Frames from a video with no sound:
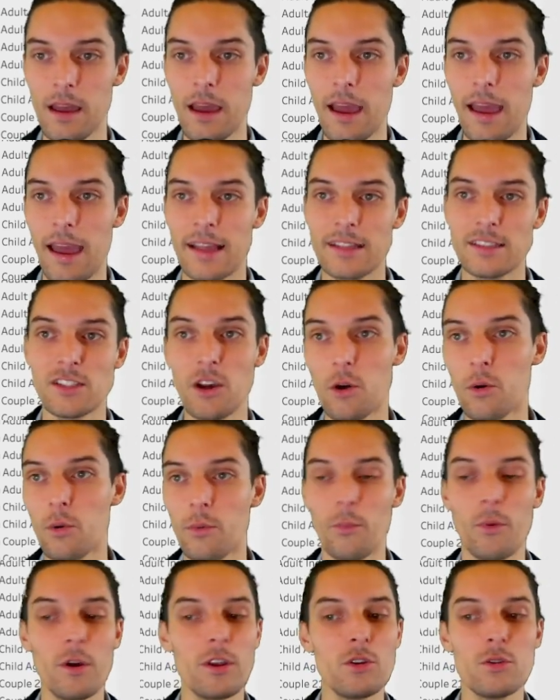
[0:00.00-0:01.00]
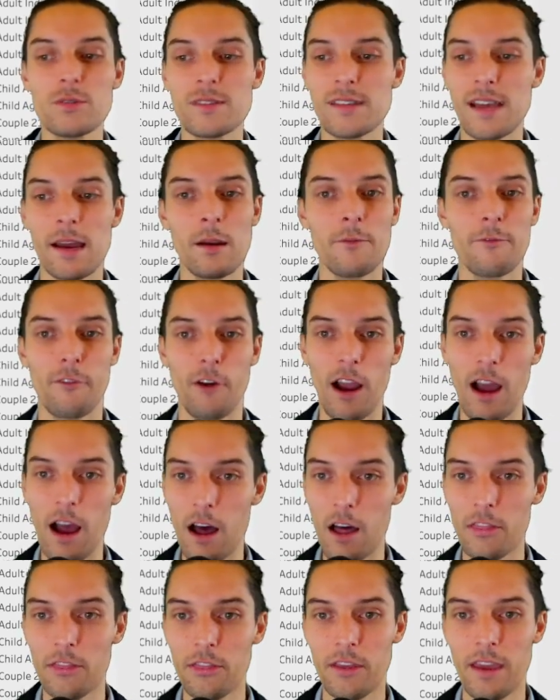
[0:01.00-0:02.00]
And so when you sign up for
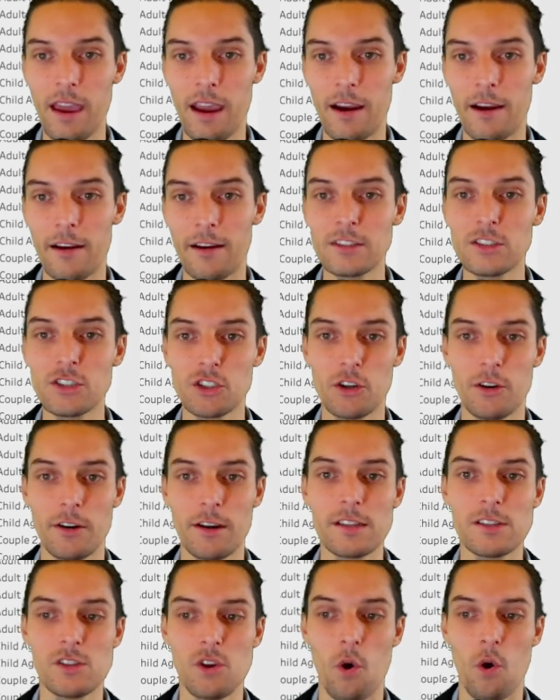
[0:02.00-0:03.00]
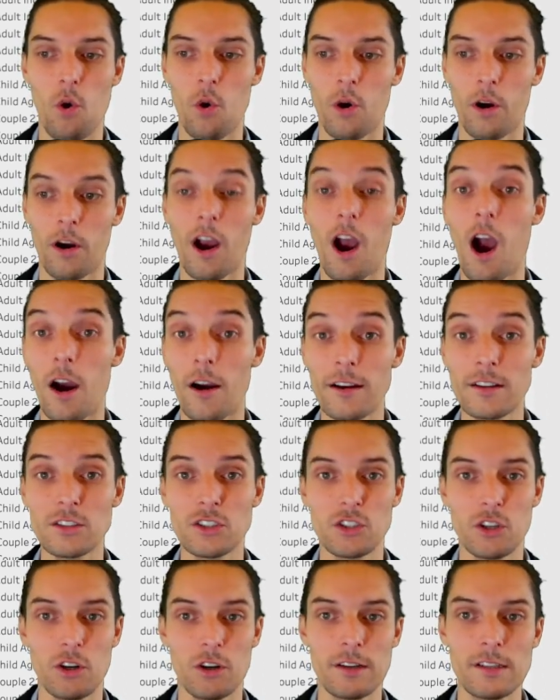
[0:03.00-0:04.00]
healthcare insurance or car
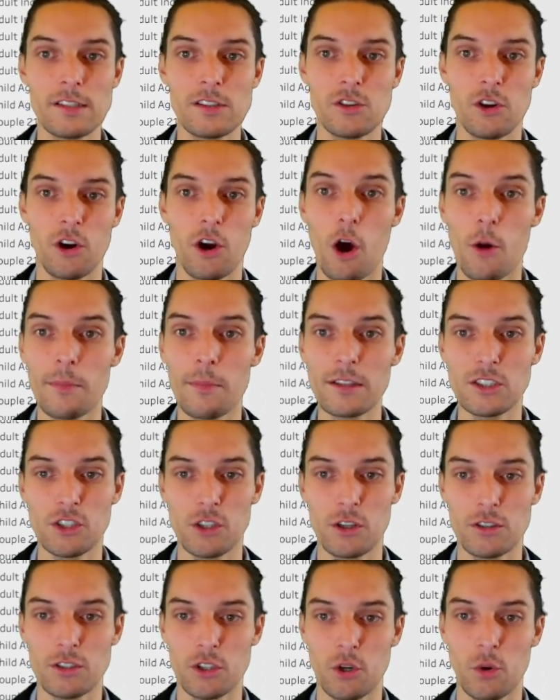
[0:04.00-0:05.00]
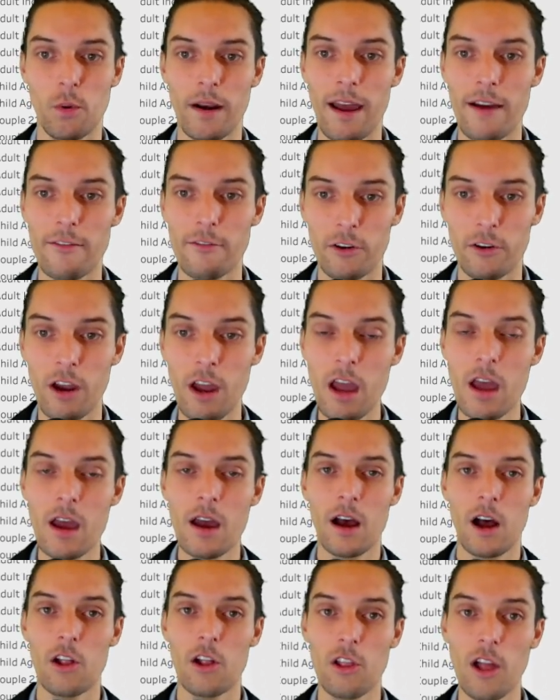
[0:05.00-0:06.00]
insurance or home insurance or whatever,
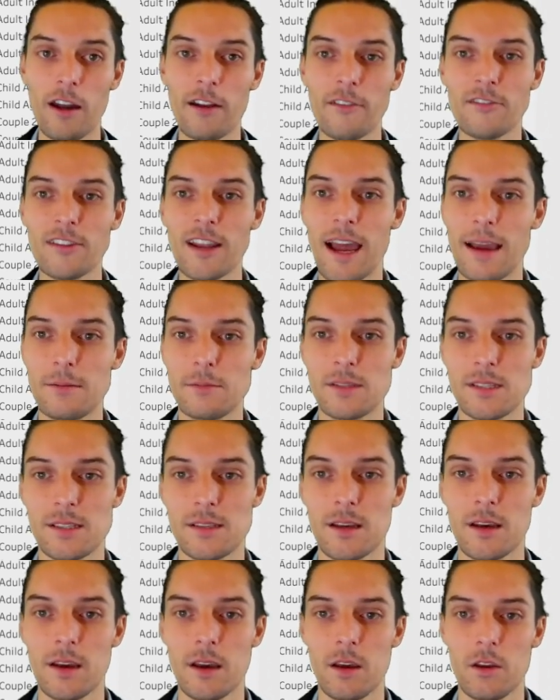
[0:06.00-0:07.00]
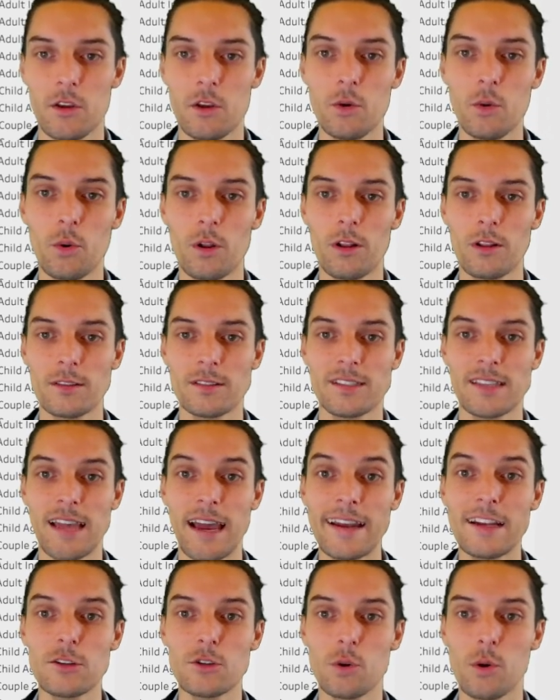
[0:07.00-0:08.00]
a lot of times you will
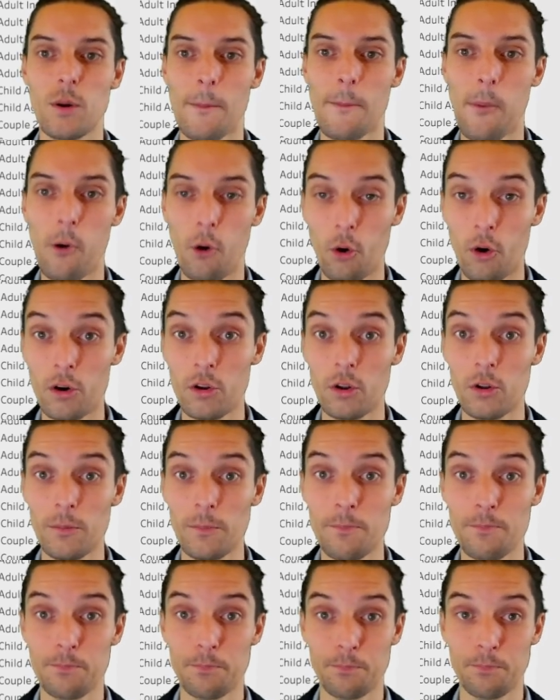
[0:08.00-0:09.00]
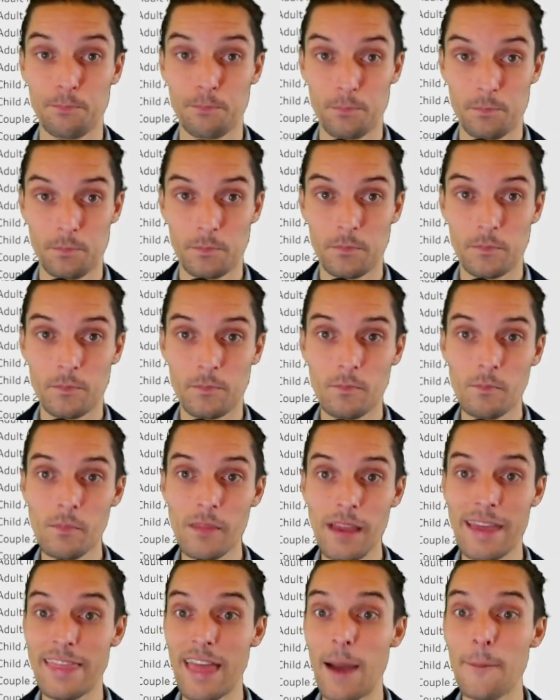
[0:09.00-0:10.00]
sign into a portal,
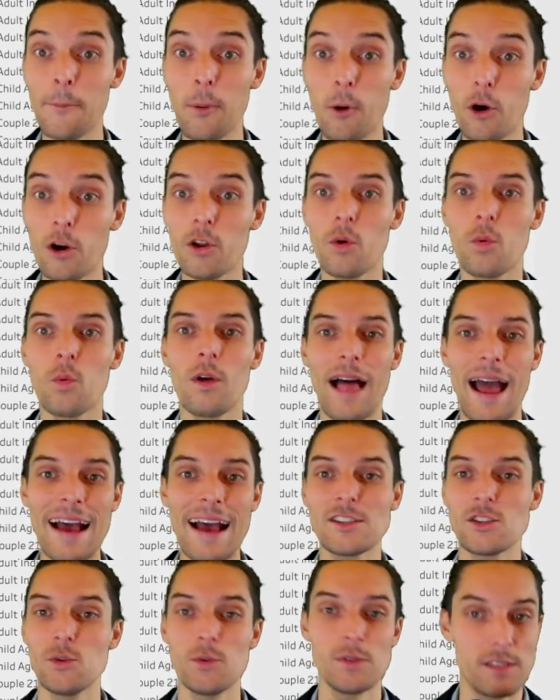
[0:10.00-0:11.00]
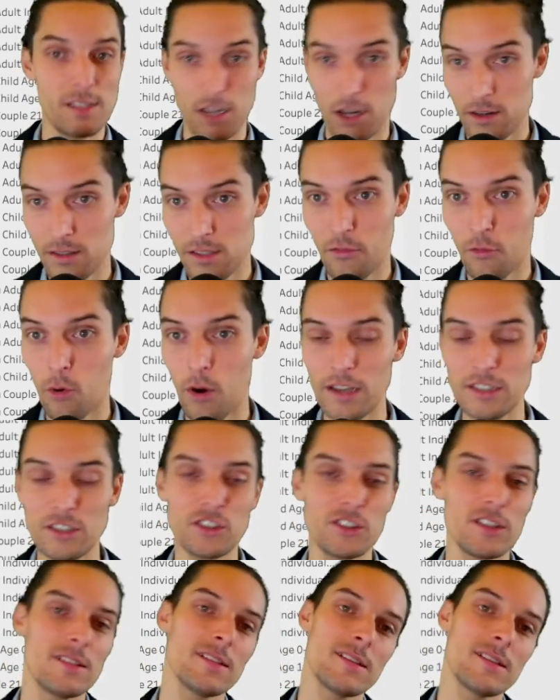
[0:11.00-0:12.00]
and that portal will ask you a series of
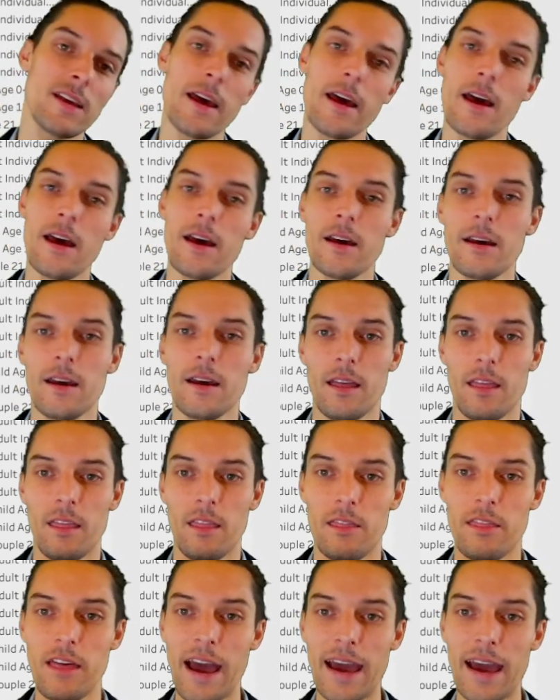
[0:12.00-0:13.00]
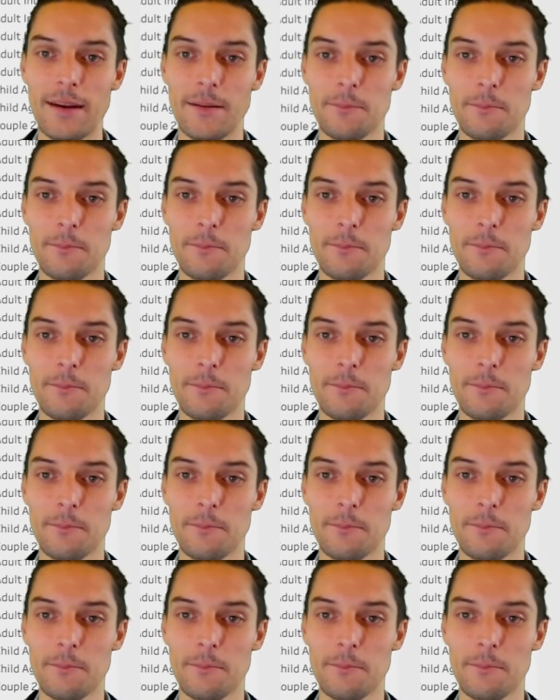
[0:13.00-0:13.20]
questions that